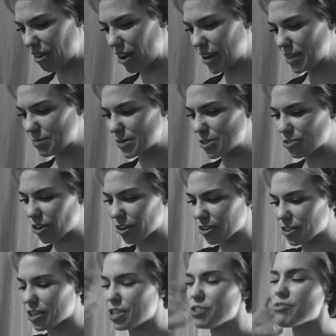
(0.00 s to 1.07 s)
I am
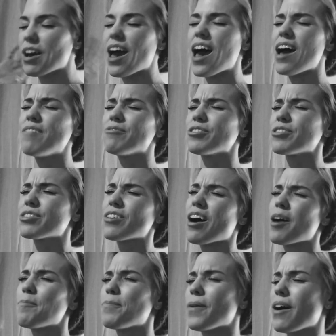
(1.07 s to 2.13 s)
stronger than you ever
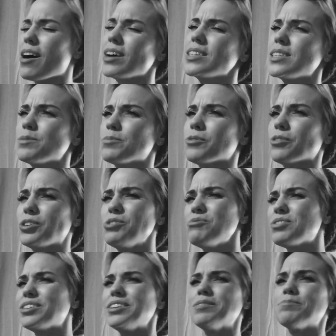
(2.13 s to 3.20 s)
thought possible.
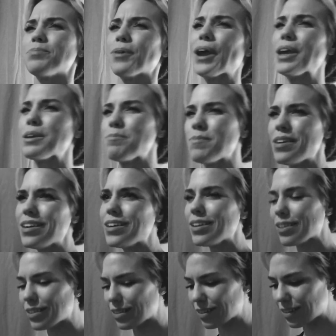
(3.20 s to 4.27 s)
You couldn't break
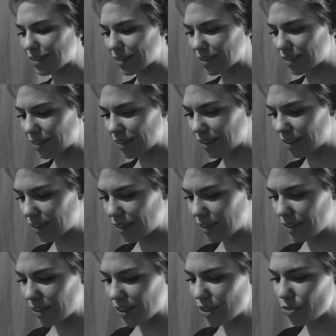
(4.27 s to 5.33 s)
me.
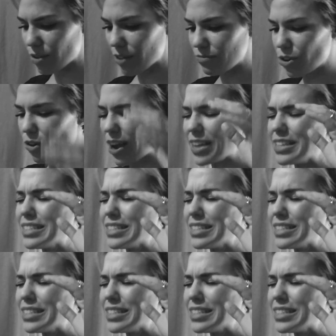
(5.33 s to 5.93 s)
You have no